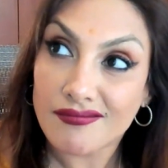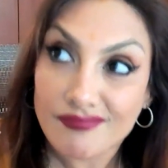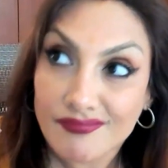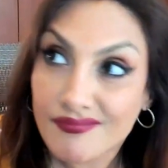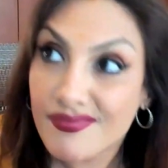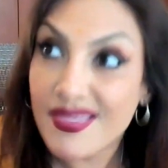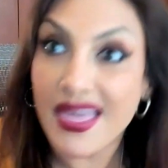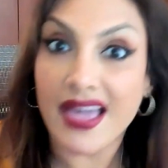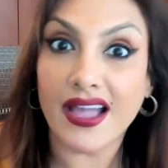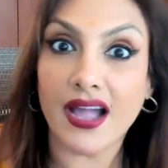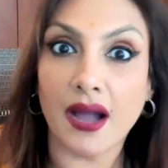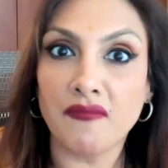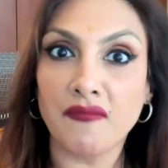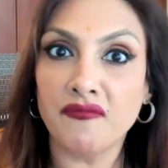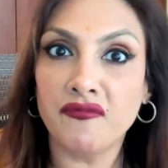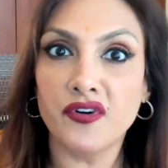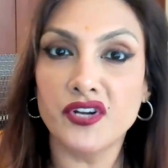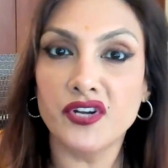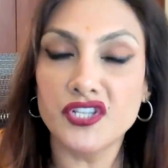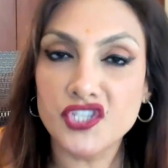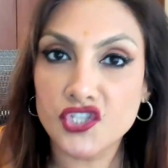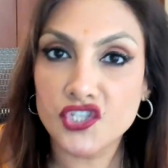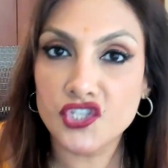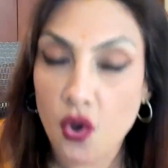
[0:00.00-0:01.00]
their
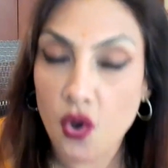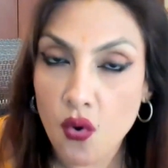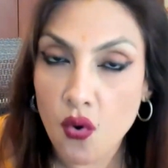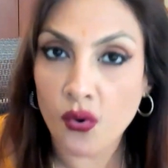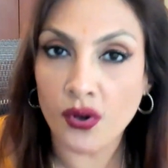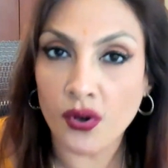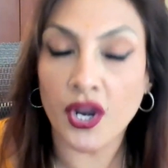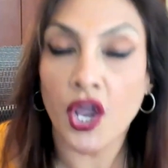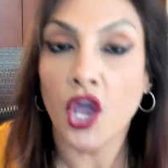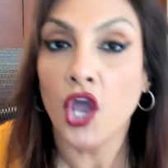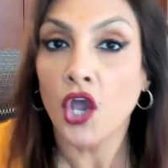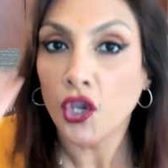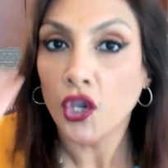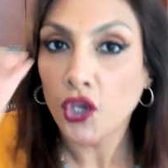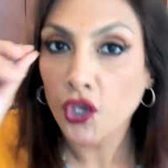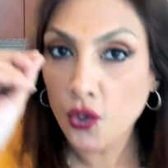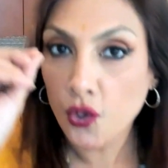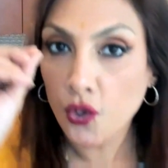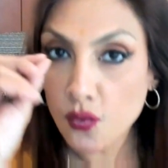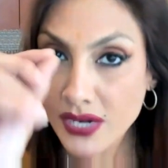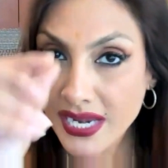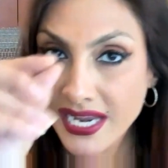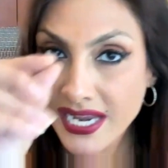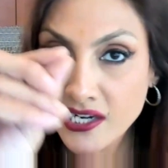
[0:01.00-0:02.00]
comfort zone.
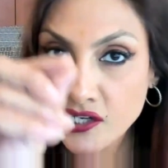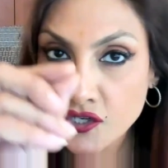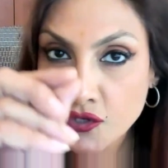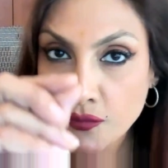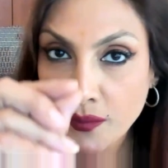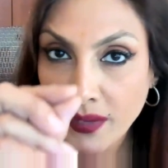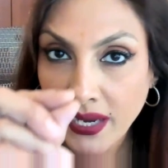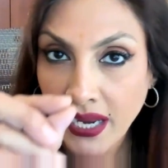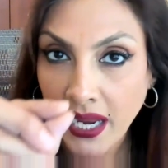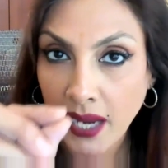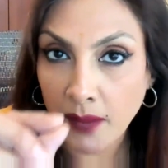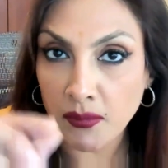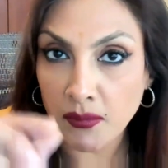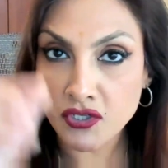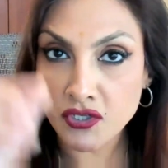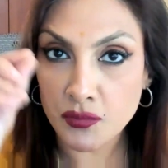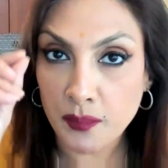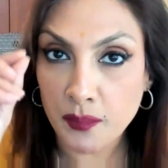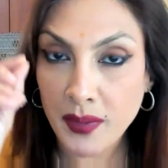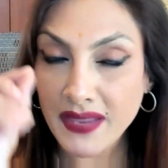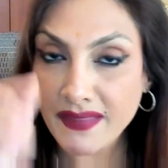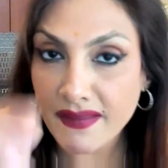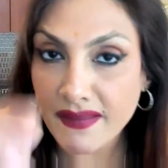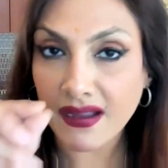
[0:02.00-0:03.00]
You need to be able to
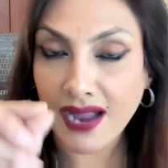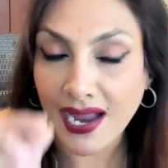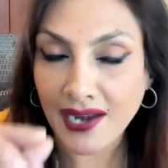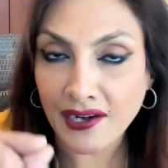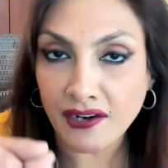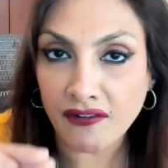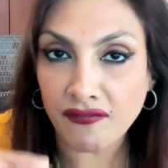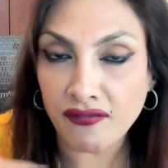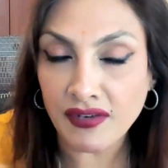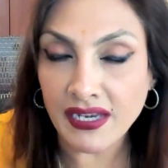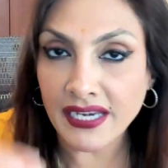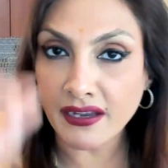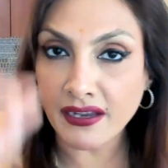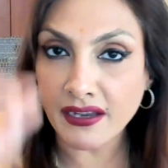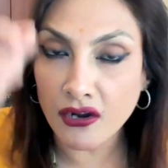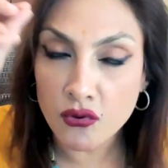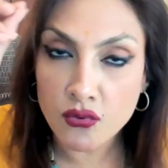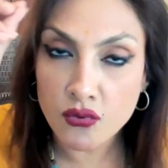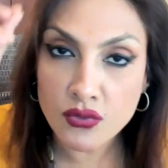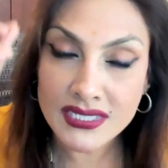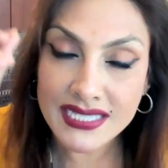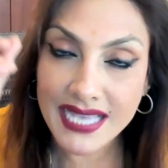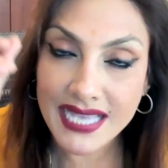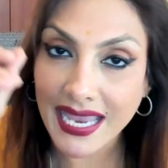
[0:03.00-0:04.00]
be the kind of leader
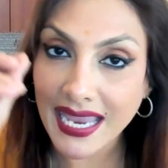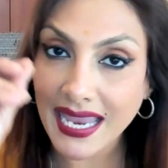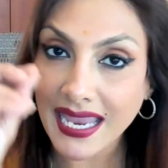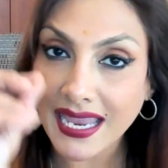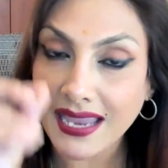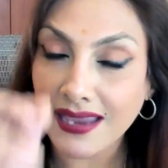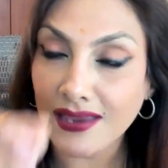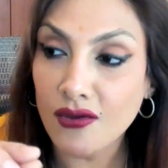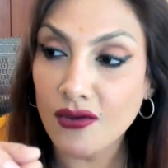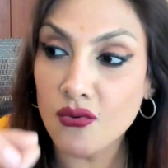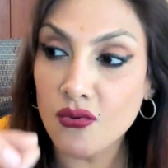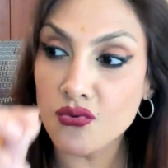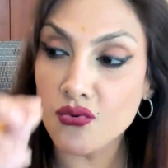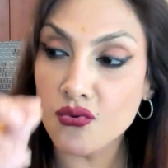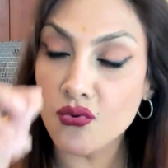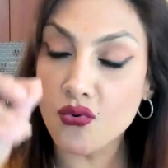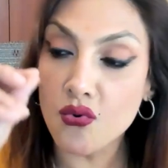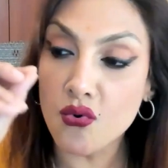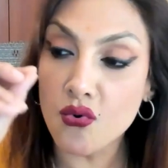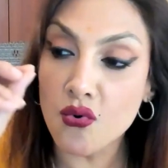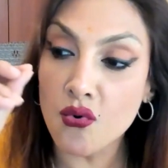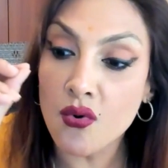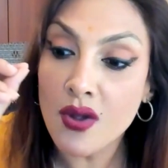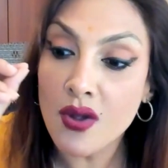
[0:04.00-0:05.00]

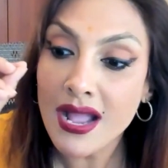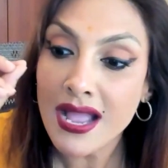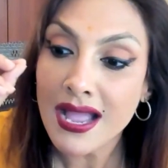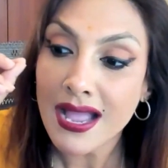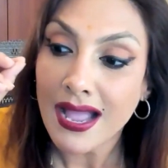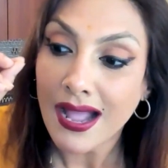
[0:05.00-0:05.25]
who